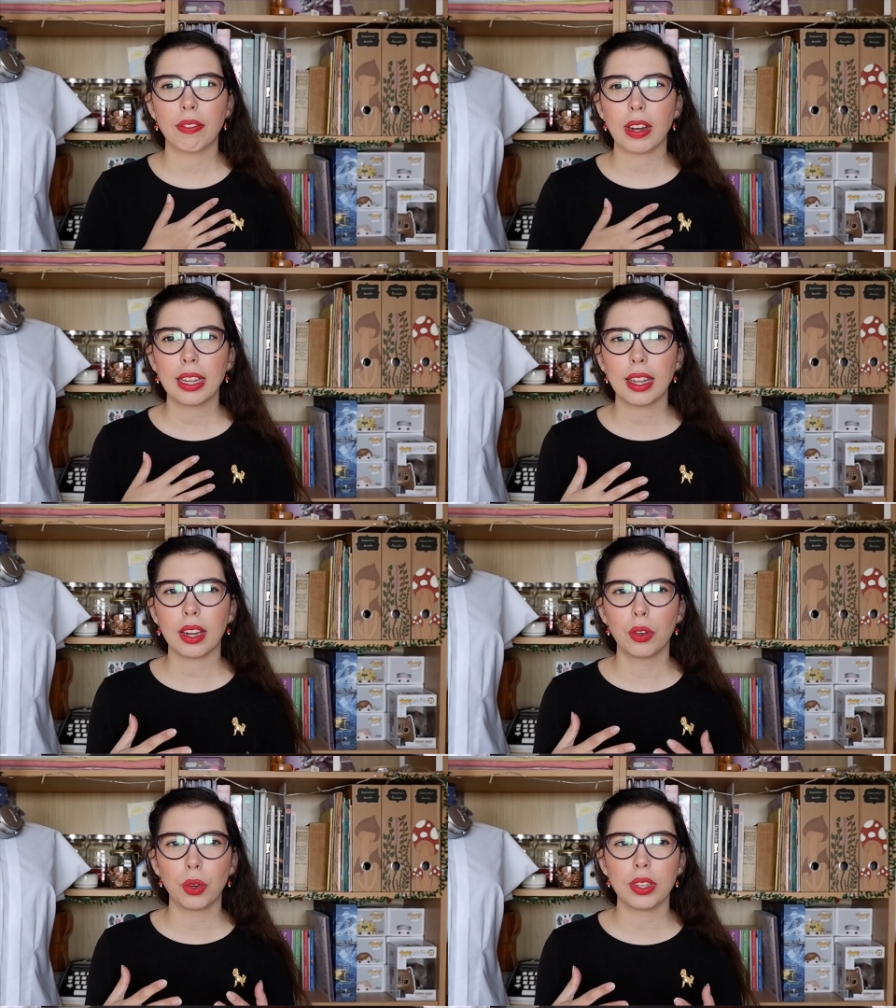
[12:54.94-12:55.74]
I find
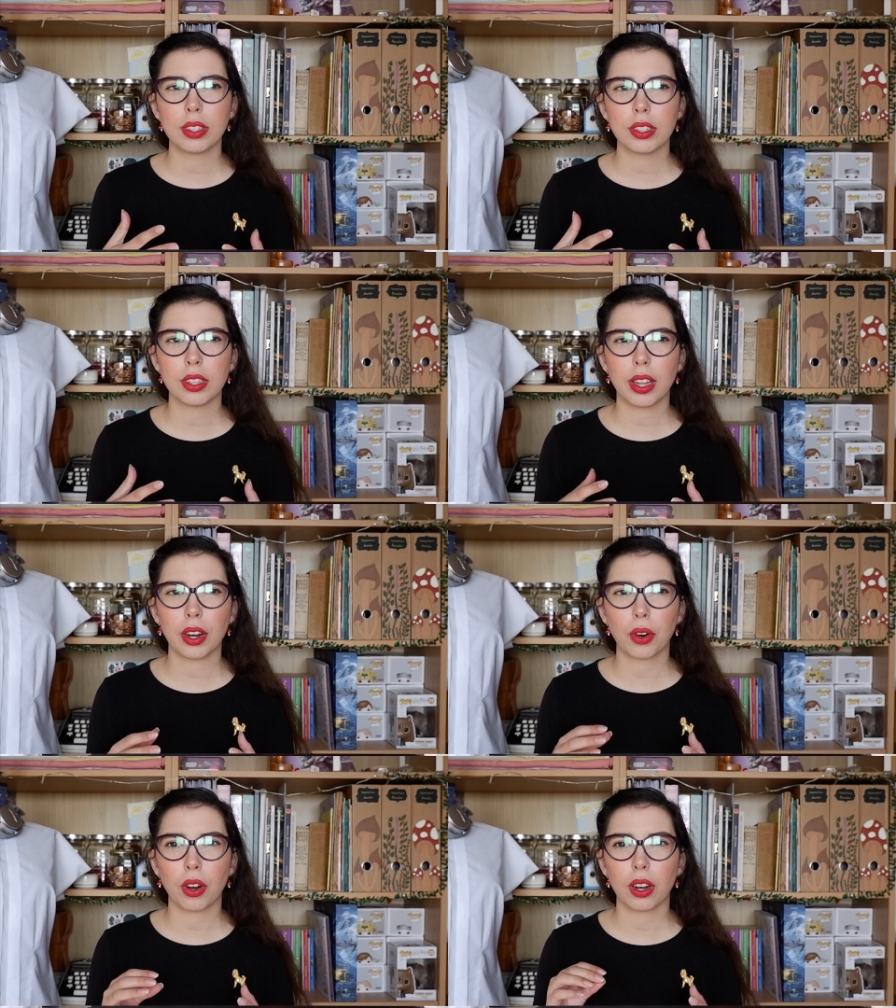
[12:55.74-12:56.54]
that noises
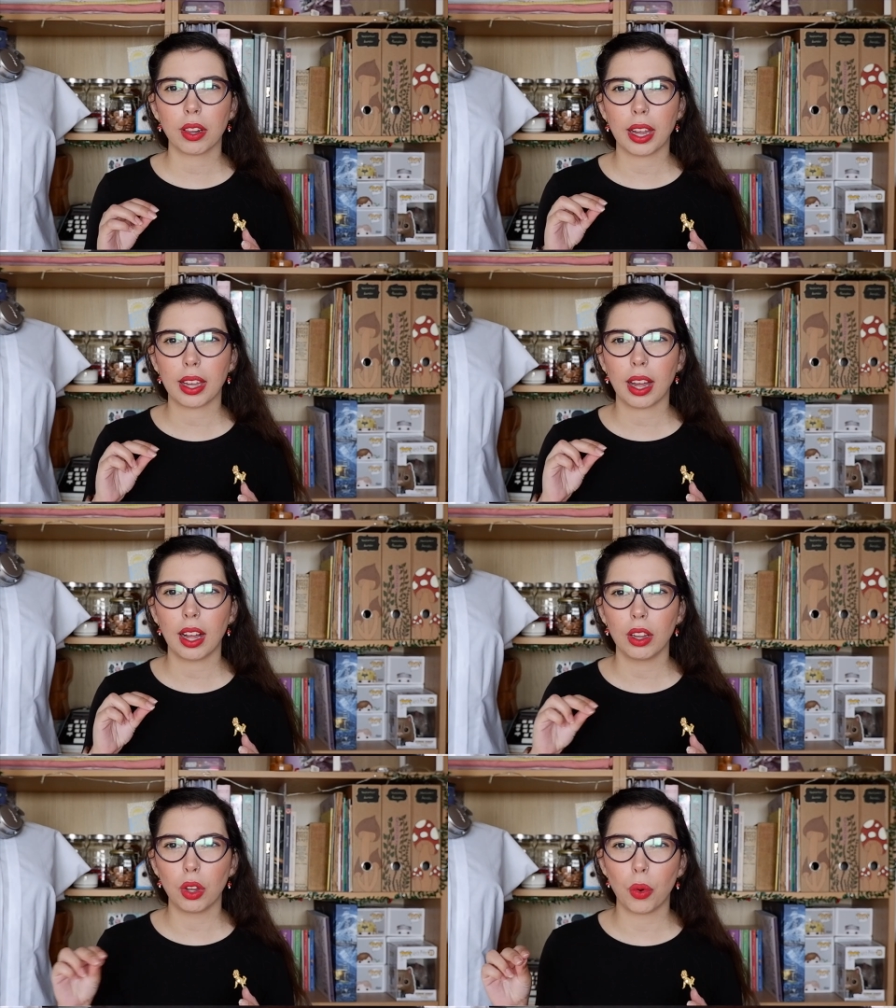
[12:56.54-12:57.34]
that are like
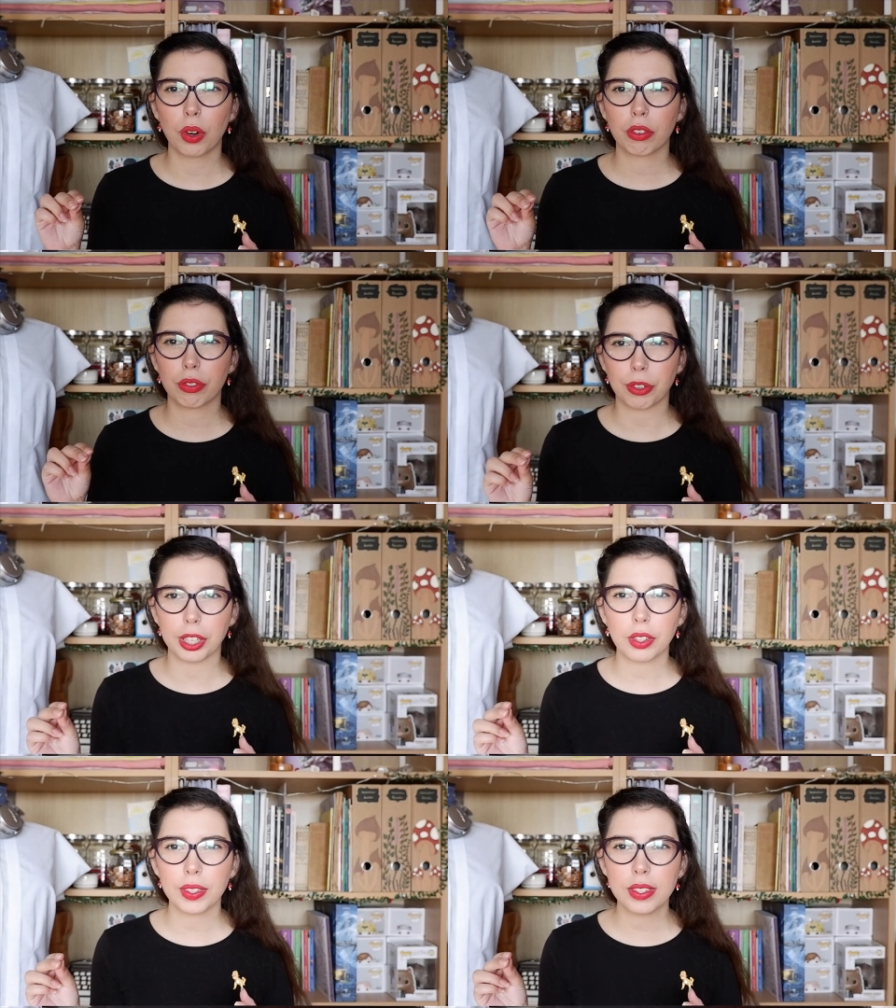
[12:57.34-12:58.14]
a lower
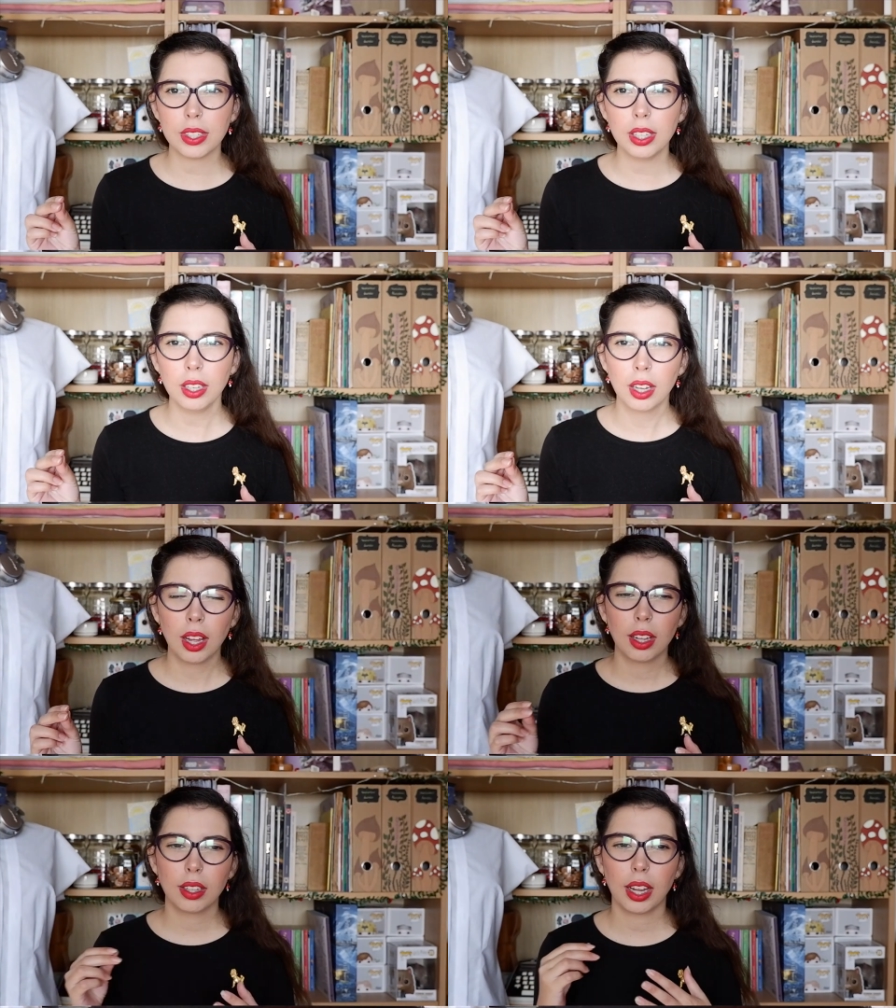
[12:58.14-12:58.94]
frequency,
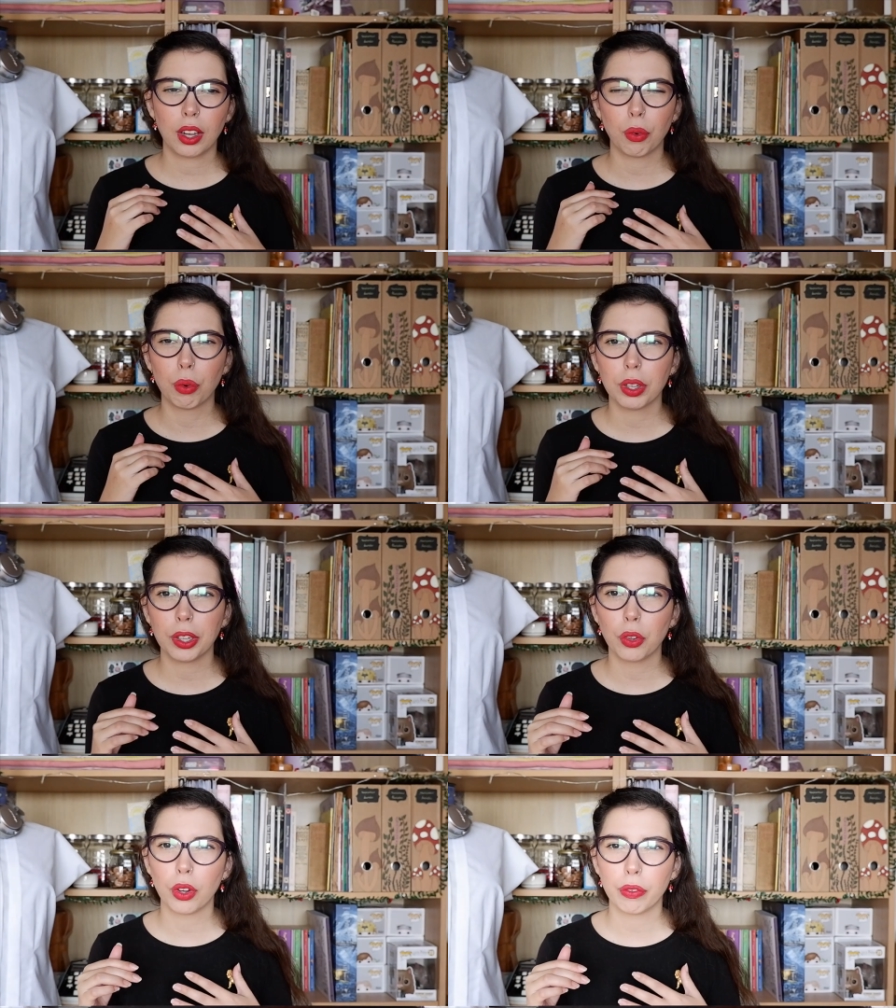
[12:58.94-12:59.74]
like
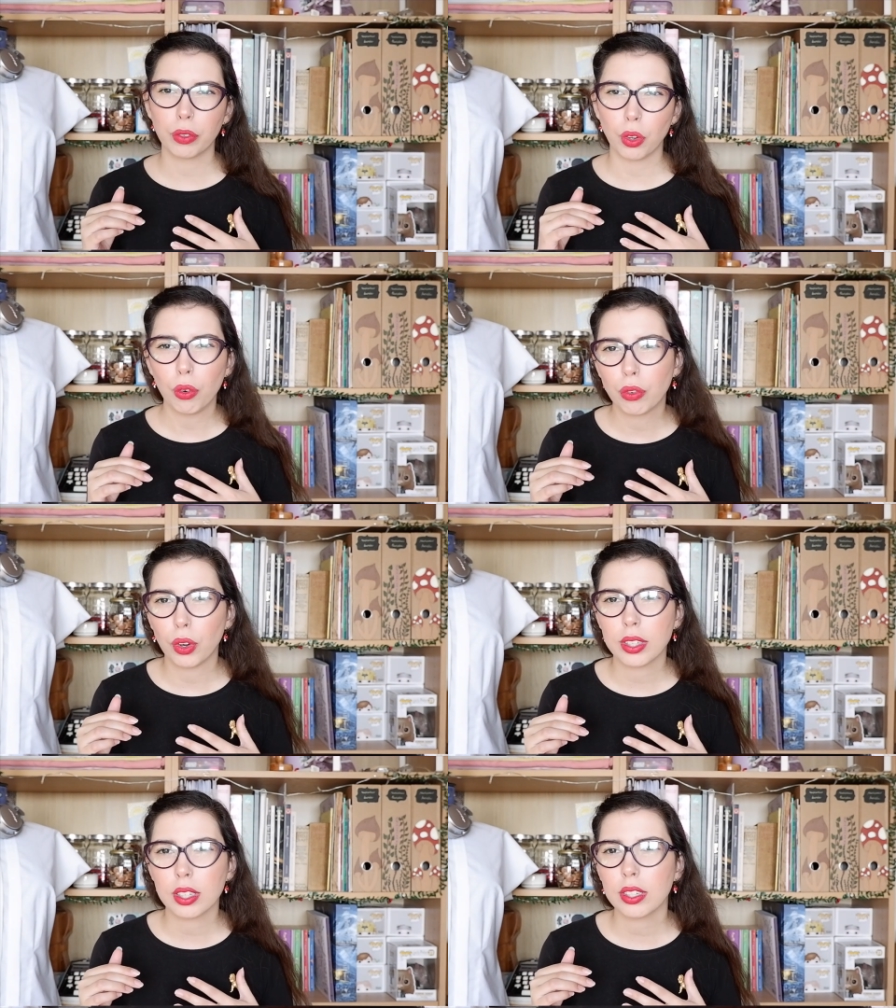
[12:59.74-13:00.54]
really low
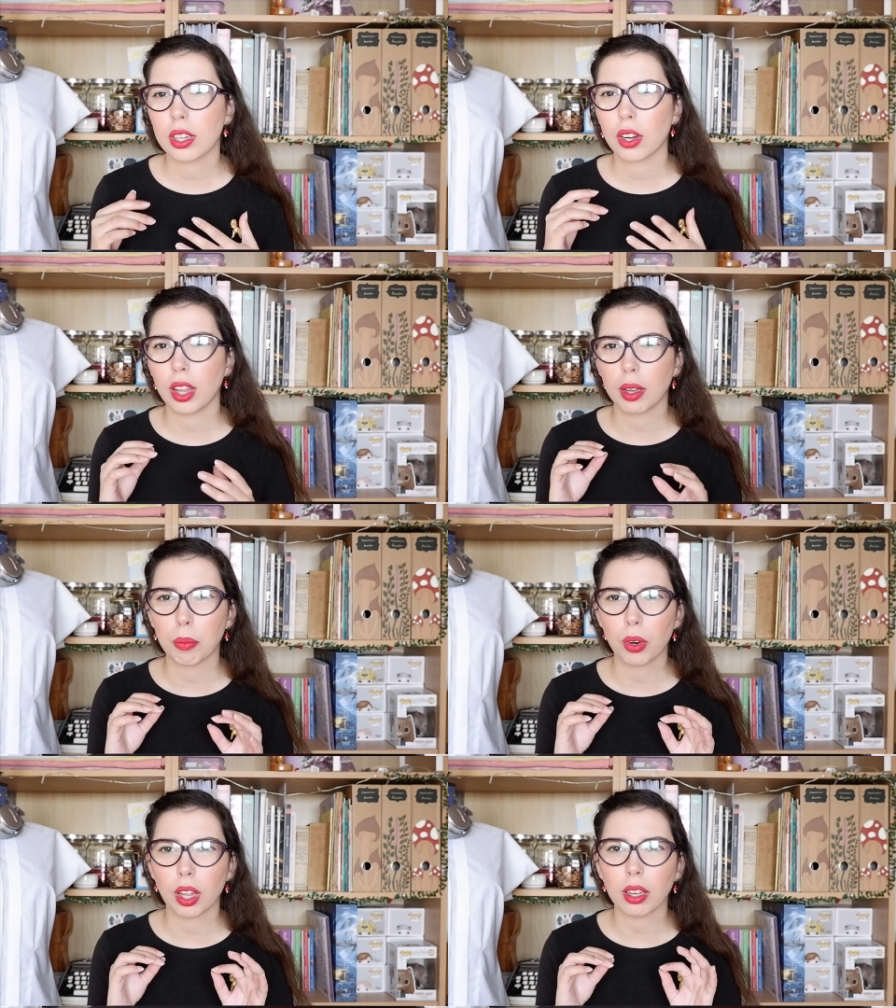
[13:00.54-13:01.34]
voices that are like
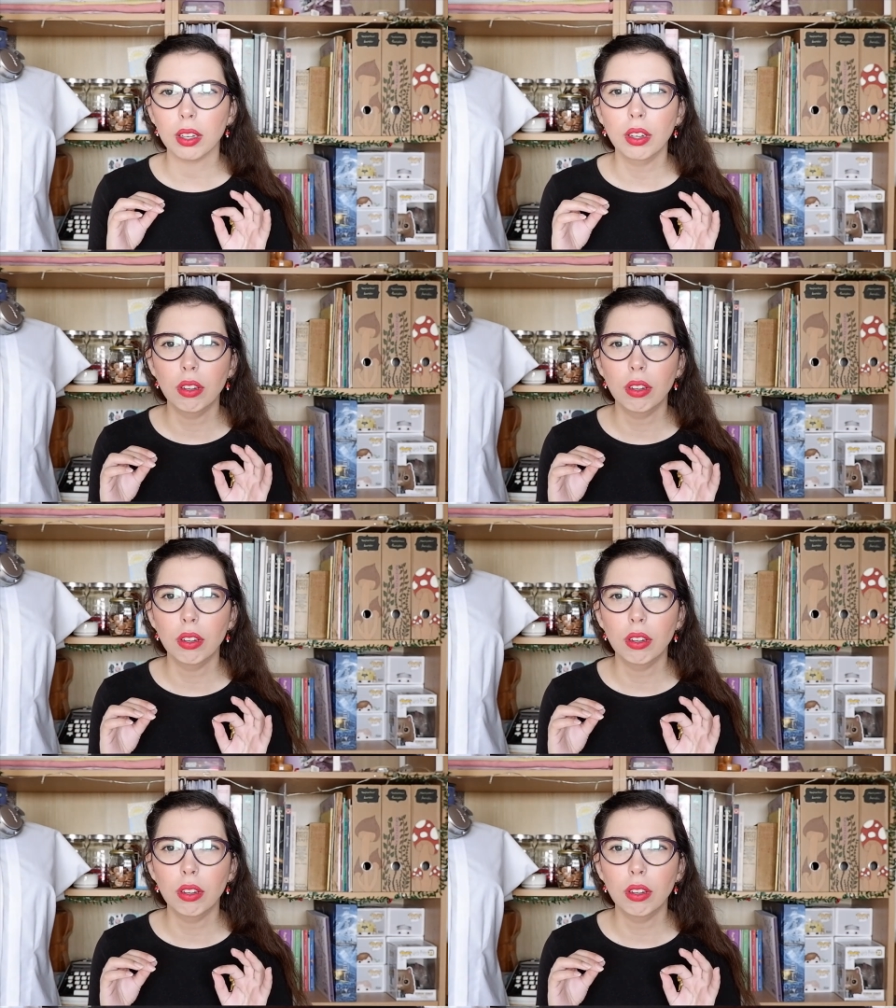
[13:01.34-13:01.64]
more like